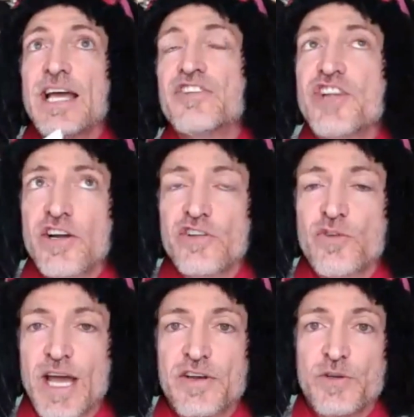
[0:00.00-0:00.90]
and share his
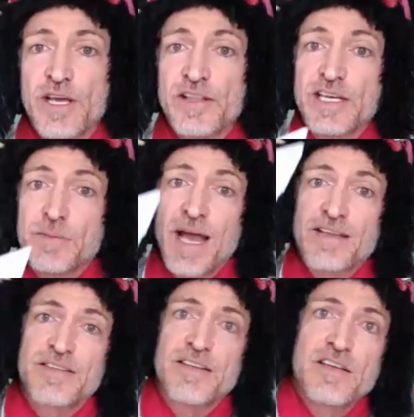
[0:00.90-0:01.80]
gratitude and then he
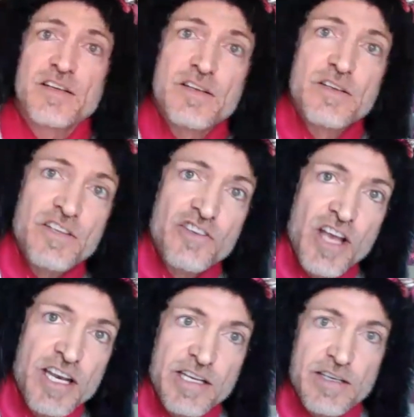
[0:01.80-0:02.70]
passes it to
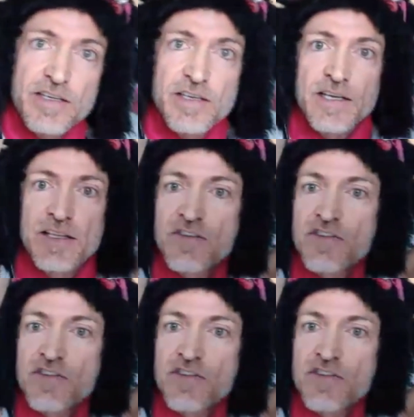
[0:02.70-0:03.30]
jenny and then